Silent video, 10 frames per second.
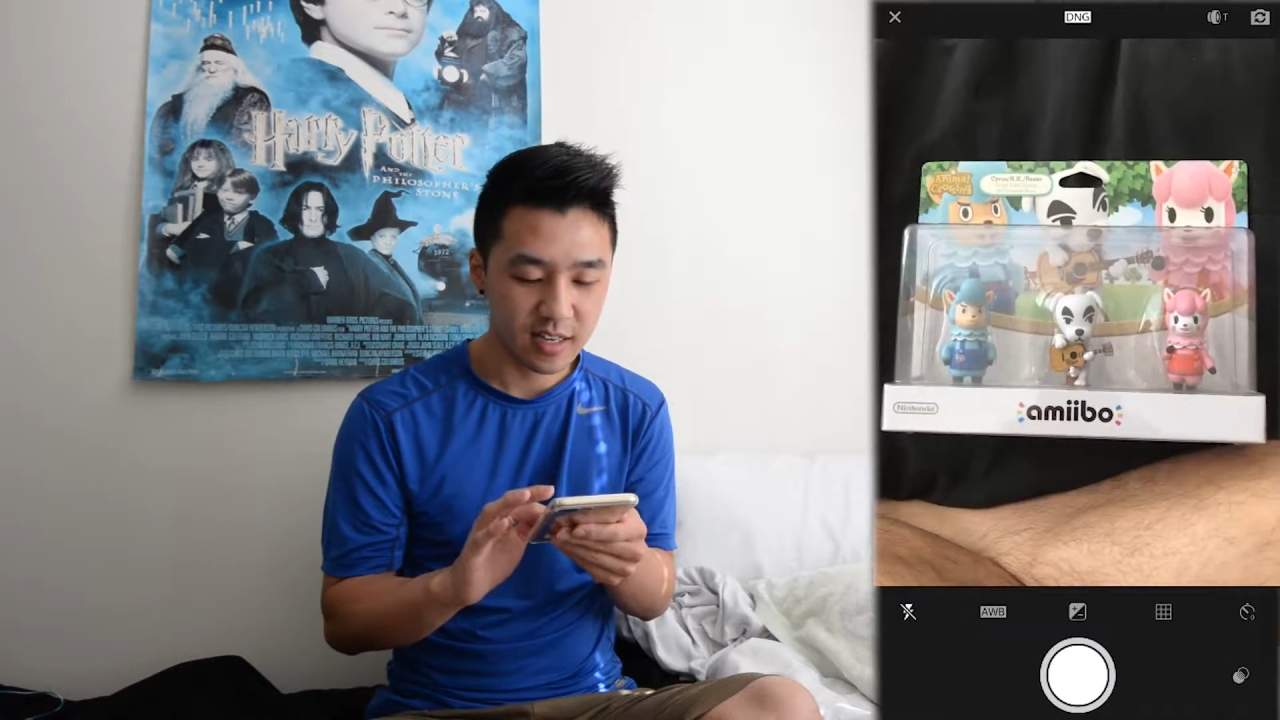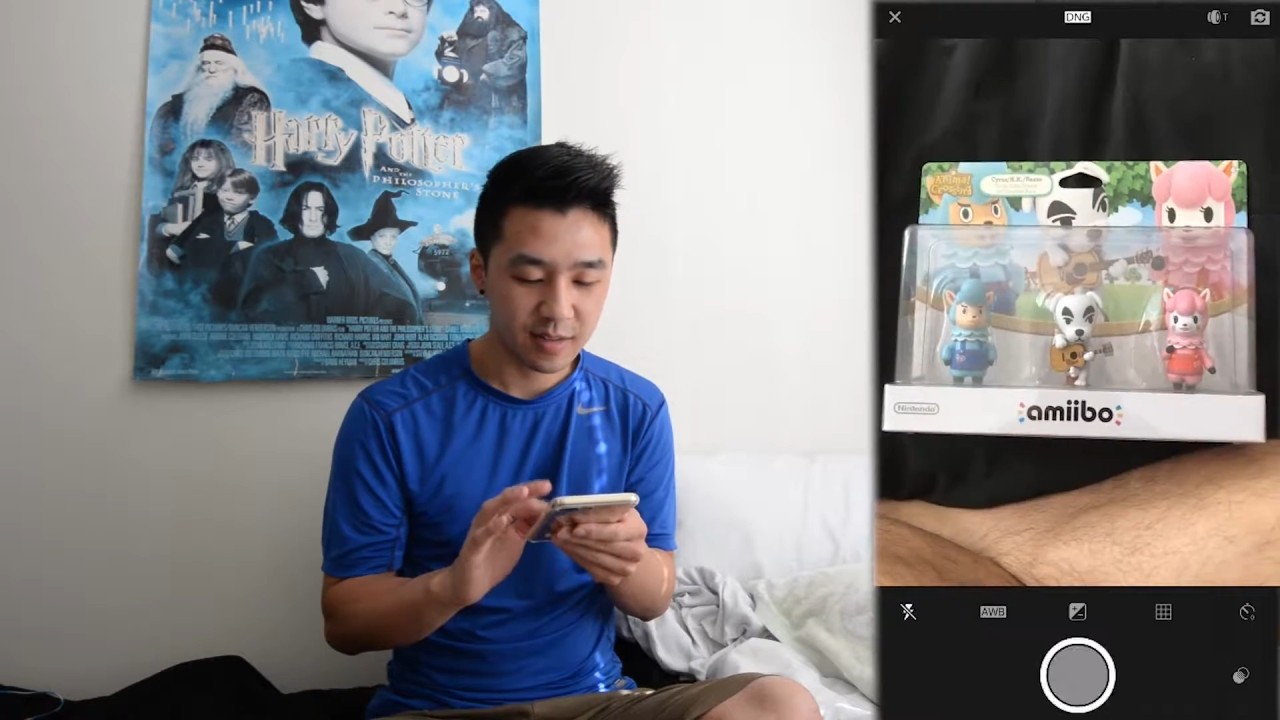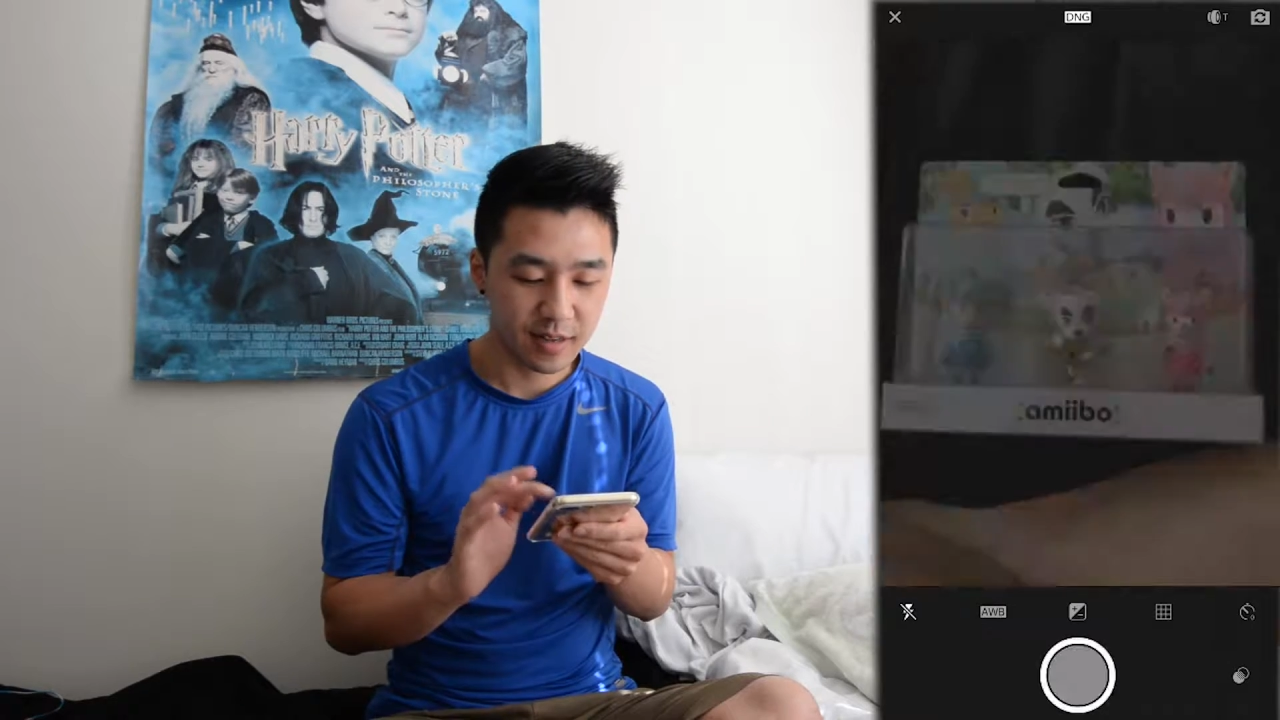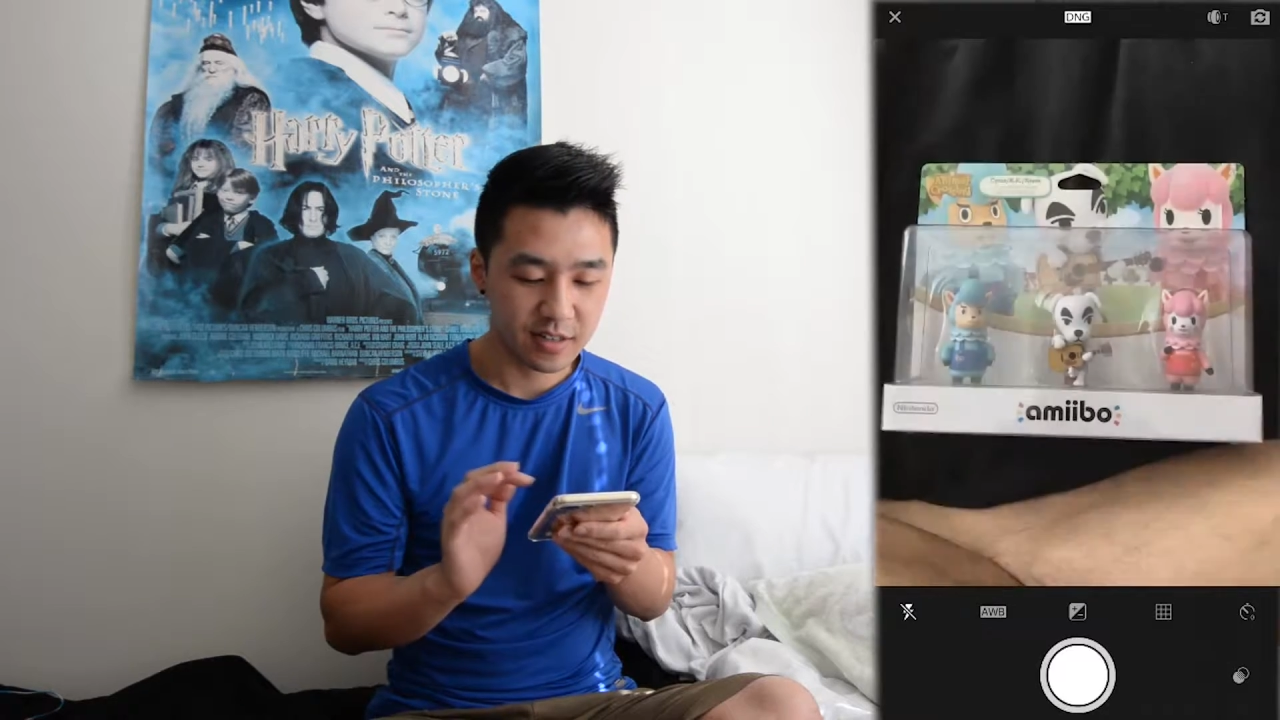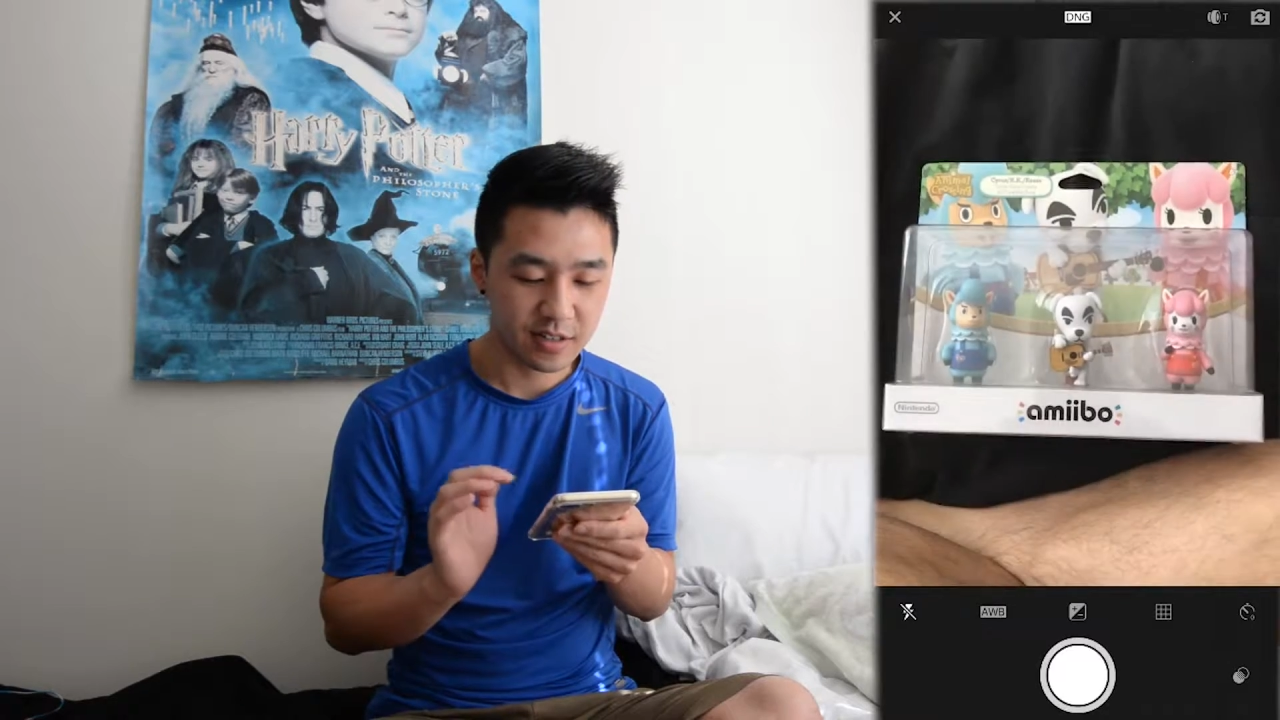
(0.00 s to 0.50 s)
take a
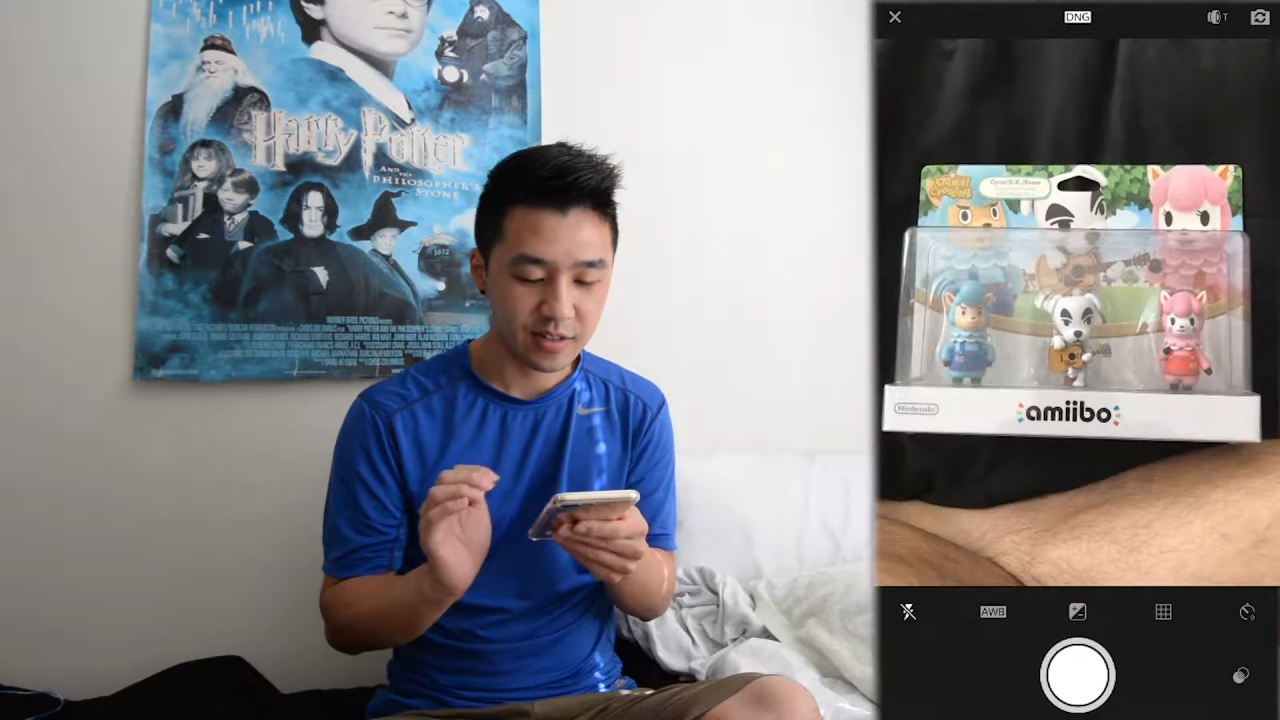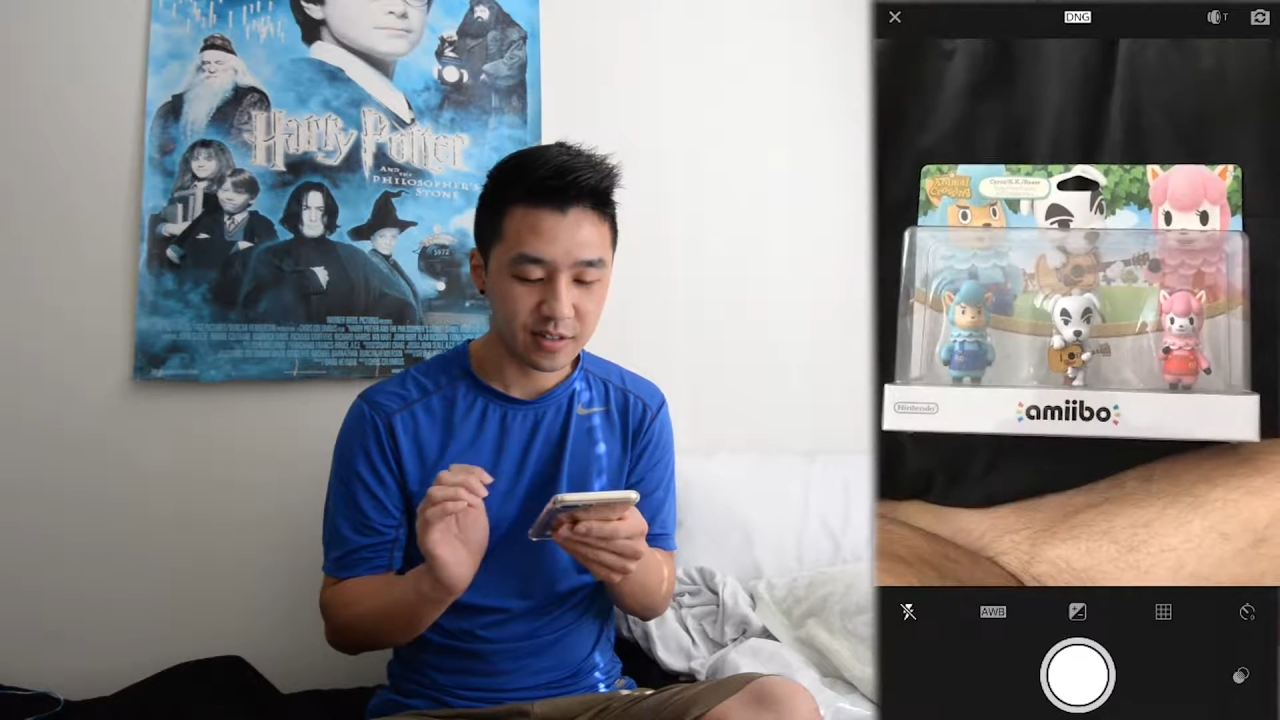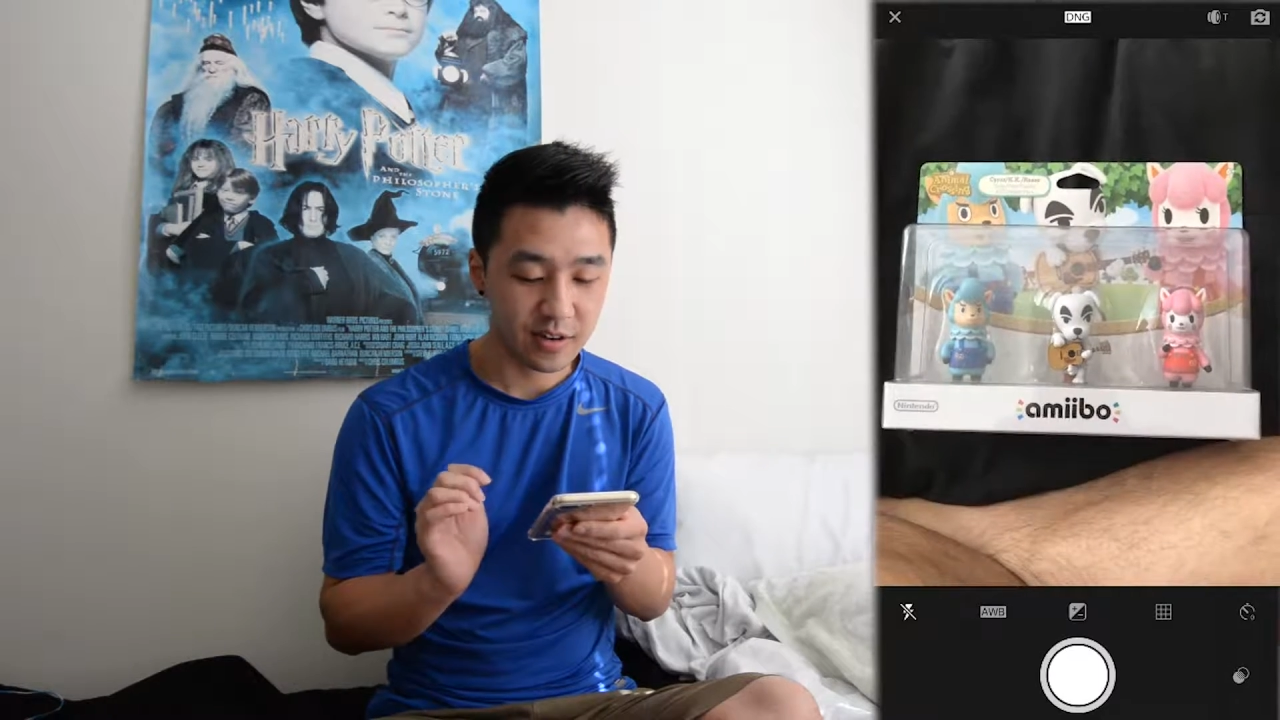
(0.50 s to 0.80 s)
picture,